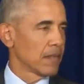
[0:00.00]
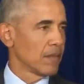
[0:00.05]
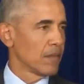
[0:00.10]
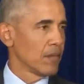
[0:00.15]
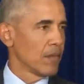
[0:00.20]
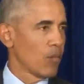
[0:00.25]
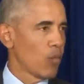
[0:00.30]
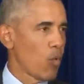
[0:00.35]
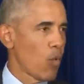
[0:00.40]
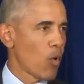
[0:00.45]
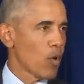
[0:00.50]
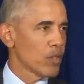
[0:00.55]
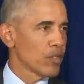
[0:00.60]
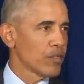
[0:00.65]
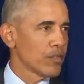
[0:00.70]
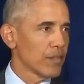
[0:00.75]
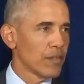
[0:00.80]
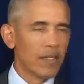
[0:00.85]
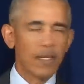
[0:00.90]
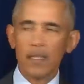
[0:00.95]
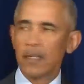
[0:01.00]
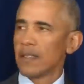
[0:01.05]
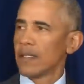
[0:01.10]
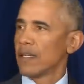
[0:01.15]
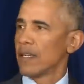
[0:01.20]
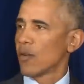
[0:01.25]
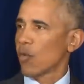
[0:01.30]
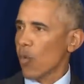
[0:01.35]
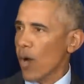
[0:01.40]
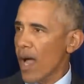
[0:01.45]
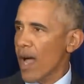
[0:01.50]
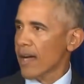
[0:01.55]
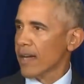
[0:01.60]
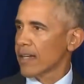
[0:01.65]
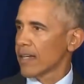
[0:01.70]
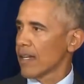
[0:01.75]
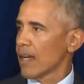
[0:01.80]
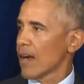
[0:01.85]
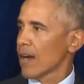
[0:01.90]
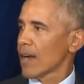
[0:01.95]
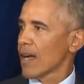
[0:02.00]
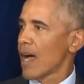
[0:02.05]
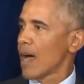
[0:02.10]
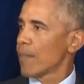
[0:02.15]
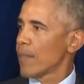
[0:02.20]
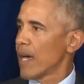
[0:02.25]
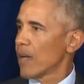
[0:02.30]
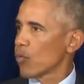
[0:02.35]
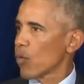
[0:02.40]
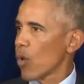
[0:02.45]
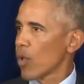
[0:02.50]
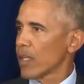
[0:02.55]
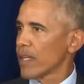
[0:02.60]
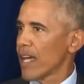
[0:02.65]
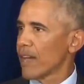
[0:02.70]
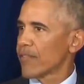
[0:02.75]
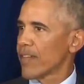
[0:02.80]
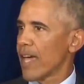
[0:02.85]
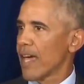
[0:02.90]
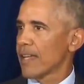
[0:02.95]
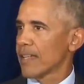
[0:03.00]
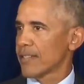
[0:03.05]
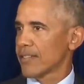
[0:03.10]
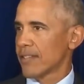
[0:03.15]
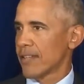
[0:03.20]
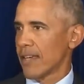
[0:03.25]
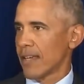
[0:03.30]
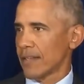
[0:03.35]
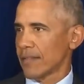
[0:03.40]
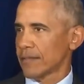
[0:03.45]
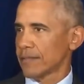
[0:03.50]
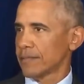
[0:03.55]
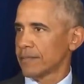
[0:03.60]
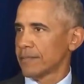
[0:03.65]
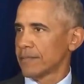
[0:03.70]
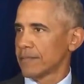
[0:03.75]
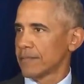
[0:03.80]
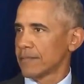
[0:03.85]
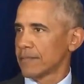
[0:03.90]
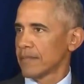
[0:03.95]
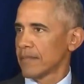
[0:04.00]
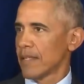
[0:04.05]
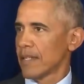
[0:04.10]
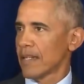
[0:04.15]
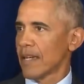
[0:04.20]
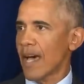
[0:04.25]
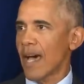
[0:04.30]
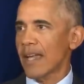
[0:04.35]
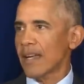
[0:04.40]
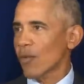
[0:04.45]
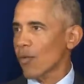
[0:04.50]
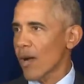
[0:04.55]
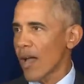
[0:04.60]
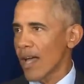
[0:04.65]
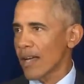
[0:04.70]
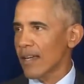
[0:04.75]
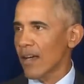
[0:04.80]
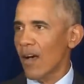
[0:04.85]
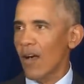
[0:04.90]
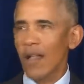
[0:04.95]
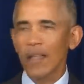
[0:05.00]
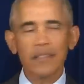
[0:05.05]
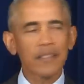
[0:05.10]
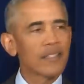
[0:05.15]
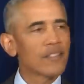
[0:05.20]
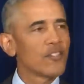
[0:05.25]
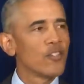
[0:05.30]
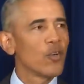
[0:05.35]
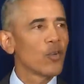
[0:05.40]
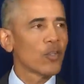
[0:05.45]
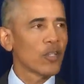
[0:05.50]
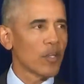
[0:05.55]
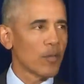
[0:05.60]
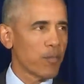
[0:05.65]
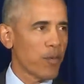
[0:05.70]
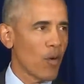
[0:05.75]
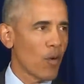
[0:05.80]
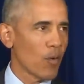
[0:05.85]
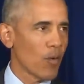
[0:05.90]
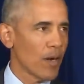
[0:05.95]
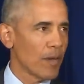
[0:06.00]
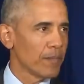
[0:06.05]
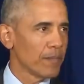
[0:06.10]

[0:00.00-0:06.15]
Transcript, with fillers: the wars in Iraq and our combat role in Afghanistan, and got Iran to halt its nuclear program,